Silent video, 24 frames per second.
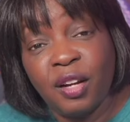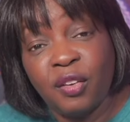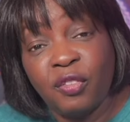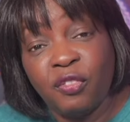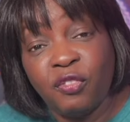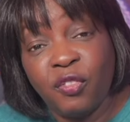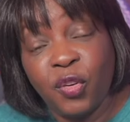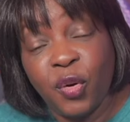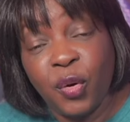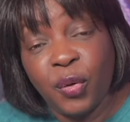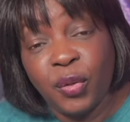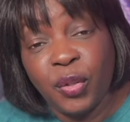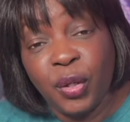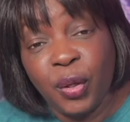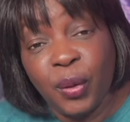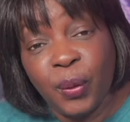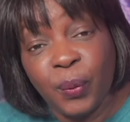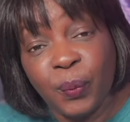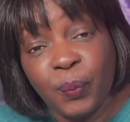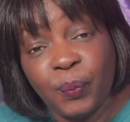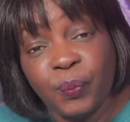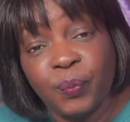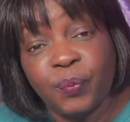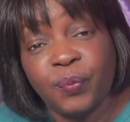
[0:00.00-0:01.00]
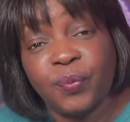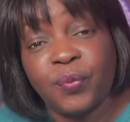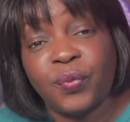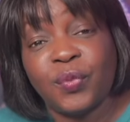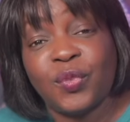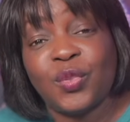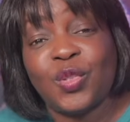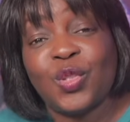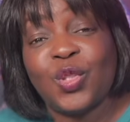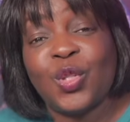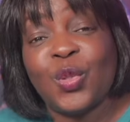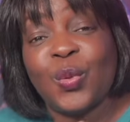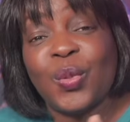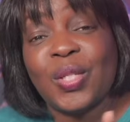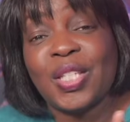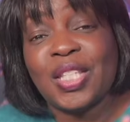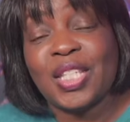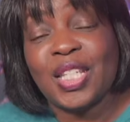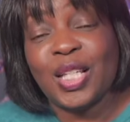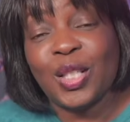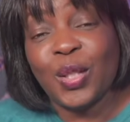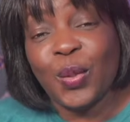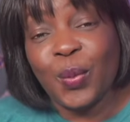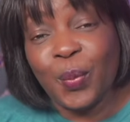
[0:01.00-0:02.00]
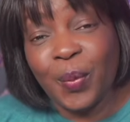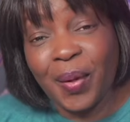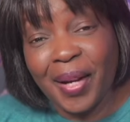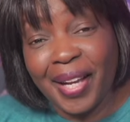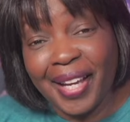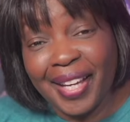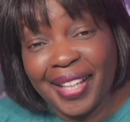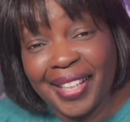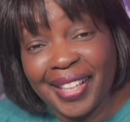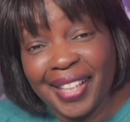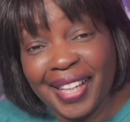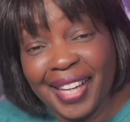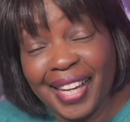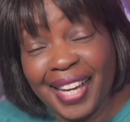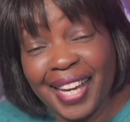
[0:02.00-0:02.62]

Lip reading: a photo to a silhouette,